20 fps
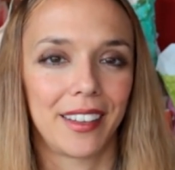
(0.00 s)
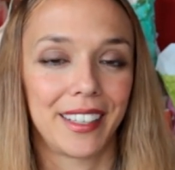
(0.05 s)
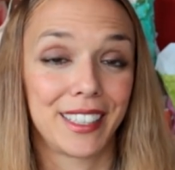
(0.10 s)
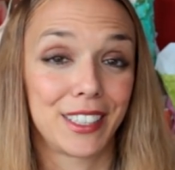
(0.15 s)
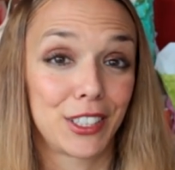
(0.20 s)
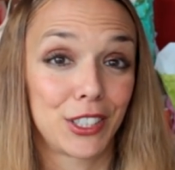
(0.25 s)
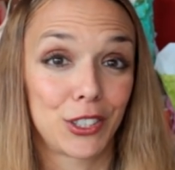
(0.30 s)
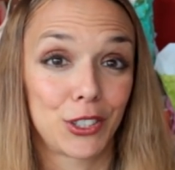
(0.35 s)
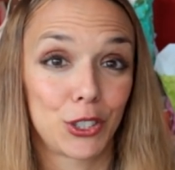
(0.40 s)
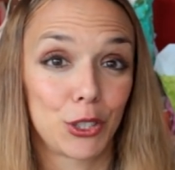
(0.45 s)

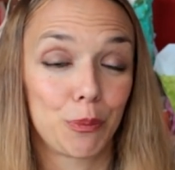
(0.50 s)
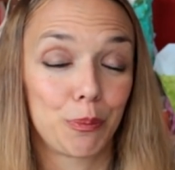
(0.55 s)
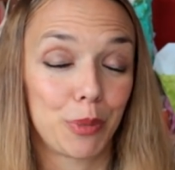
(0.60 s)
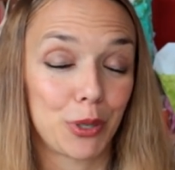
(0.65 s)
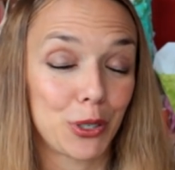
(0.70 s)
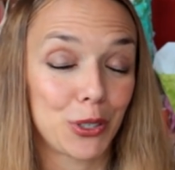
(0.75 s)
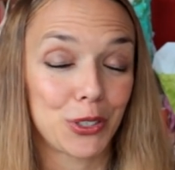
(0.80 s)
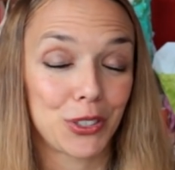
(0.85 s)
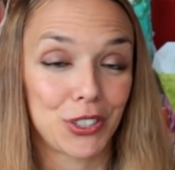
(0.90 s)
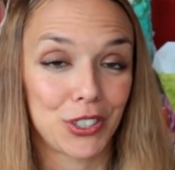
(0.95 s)
It's
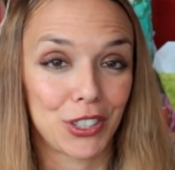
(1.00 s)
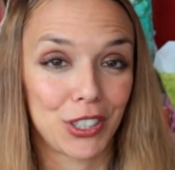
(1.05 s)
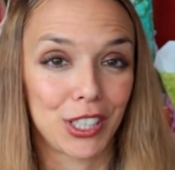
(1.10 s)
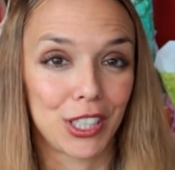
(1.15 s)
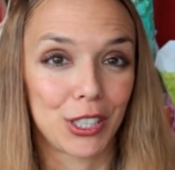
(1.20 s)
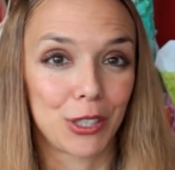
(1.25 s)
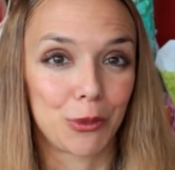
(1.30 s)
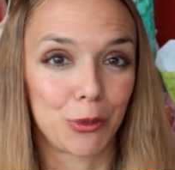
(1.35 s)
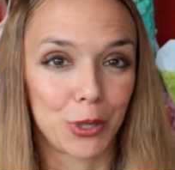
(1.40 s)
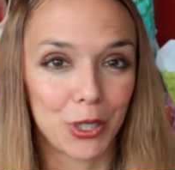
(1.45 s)
supposed to
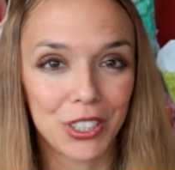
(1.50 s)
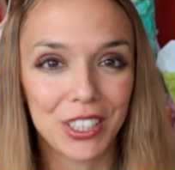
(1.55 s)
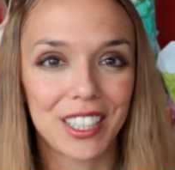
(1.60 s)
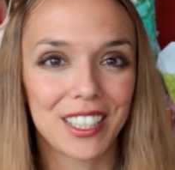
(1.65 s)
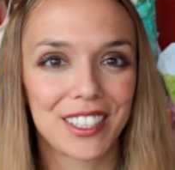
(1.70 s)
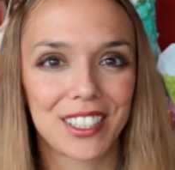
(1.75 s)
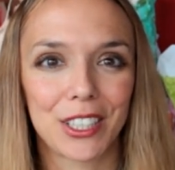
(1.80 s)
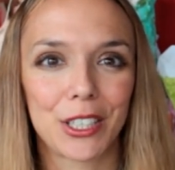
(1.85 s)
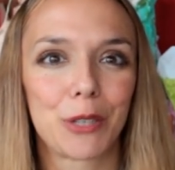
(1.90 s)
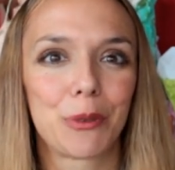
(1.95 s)
glue wood,
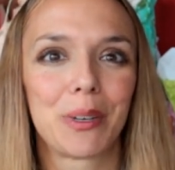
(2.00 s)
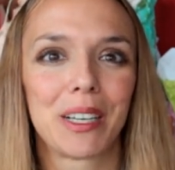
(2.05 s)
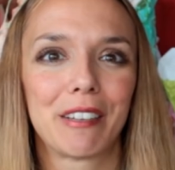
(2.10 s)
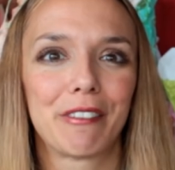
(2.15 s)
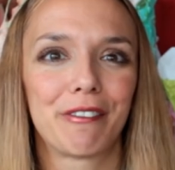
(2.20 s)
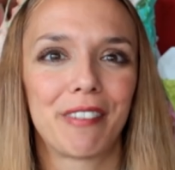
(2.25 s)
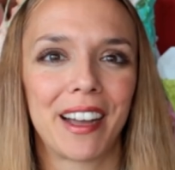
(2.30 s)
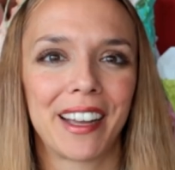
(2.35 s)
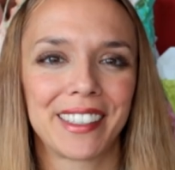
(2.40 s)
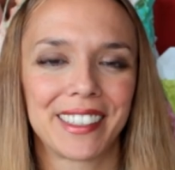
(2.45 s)
so you will
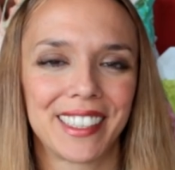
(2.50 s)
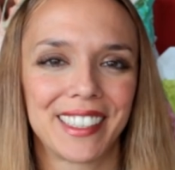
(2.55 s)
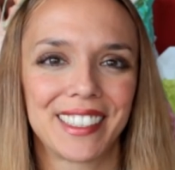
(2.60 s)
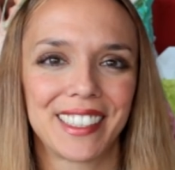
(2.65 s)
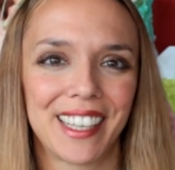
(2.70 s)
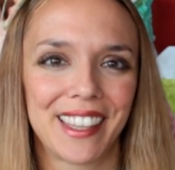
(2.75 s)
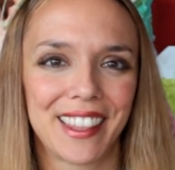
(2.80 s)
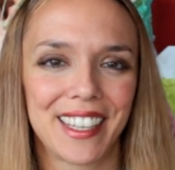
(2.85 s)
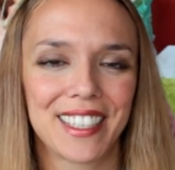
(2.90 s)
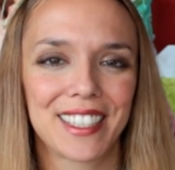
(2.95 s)
find
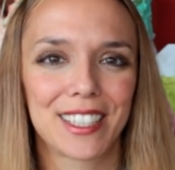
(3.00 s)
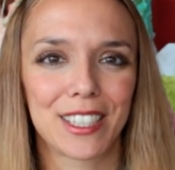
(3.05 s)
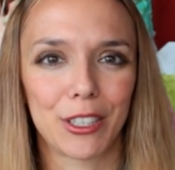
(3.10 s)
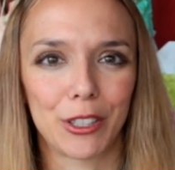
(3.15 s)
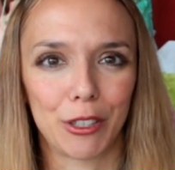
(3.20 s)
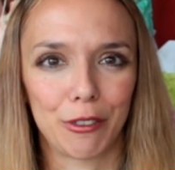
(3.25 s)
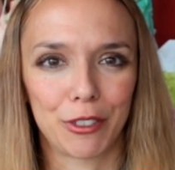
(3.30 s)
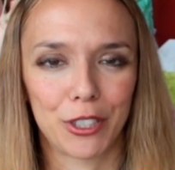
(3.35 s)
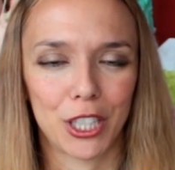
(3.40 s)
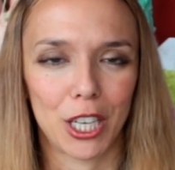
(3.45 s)
it in this
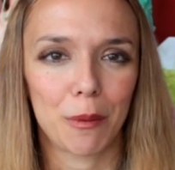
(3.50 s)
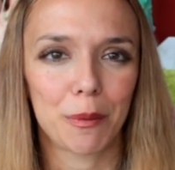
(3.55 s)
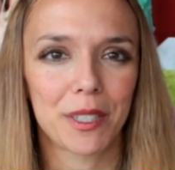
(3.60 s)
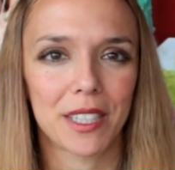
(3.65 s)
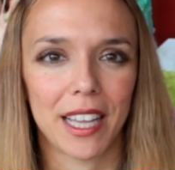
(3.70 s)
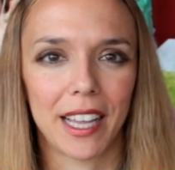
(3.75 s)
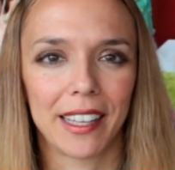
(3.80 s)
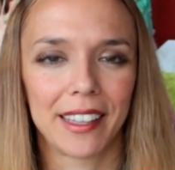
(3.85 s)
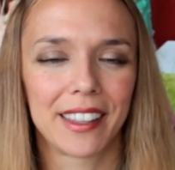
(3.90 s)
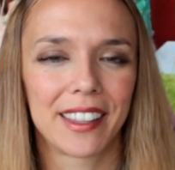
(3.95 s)
sort of
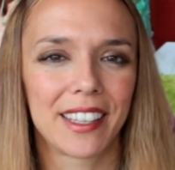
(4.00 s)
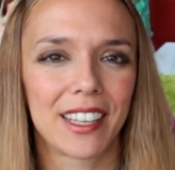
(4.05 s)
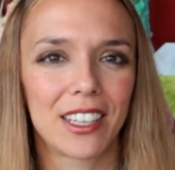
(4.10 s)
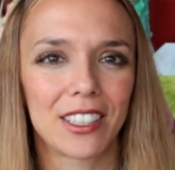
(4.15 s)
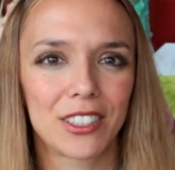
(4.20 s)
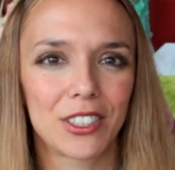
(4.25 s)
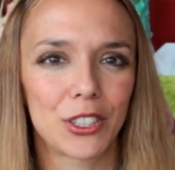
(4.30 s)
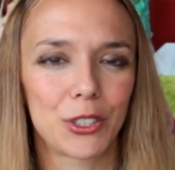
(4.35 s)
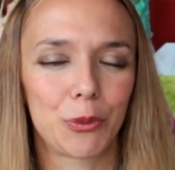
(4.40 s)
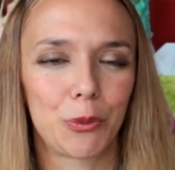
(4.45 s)
shops and
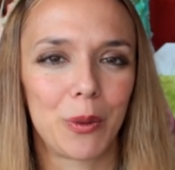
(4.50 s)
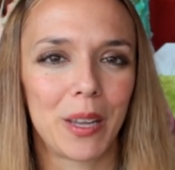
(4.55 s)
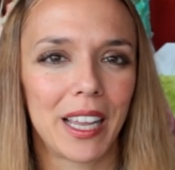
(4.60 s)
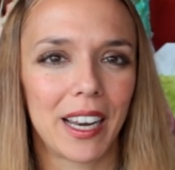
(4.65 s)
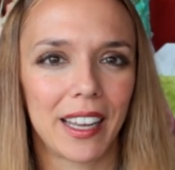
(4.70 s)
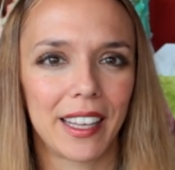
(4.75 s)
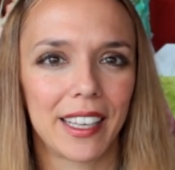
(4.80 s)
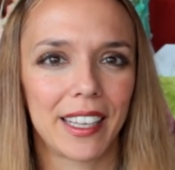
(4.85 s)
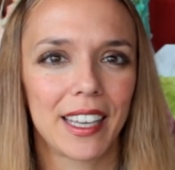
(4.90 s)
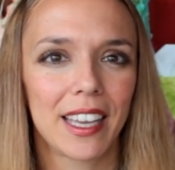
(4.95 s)
not
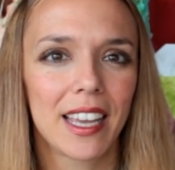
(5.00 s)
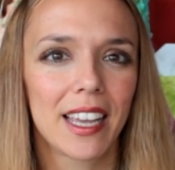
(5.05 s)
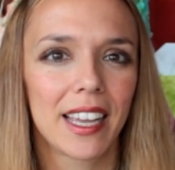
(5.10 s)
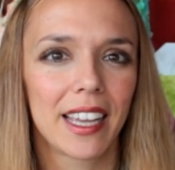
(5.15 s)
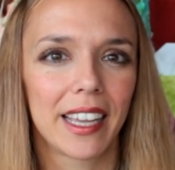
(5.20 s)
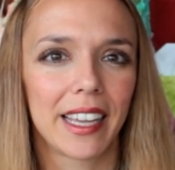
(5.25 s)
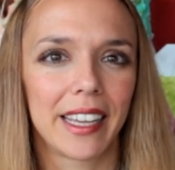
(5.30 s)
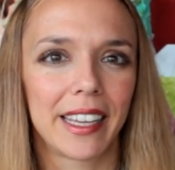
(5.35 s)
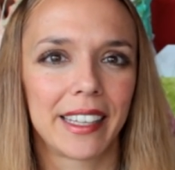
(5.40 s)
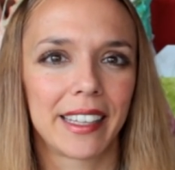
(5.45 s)
really
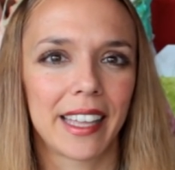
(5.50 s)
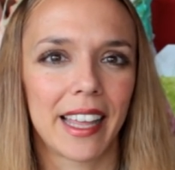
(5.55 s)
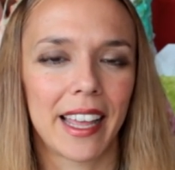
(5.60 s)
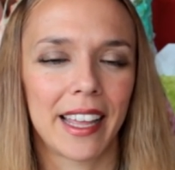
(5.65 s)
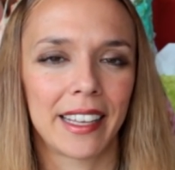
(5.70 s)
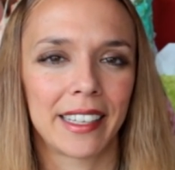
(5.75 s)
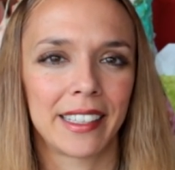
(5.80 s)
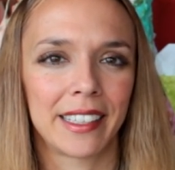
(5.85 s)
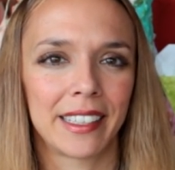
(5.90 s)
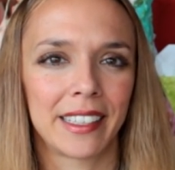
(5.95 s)
in
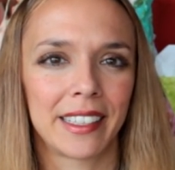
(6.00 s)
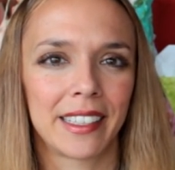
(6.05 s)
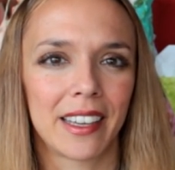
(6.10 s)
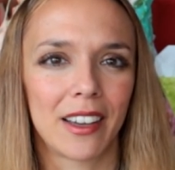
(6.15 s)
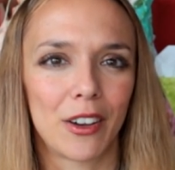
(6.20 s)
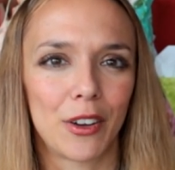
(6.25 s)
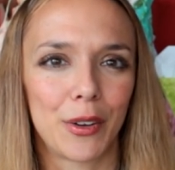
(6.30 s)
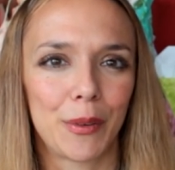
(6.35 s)
any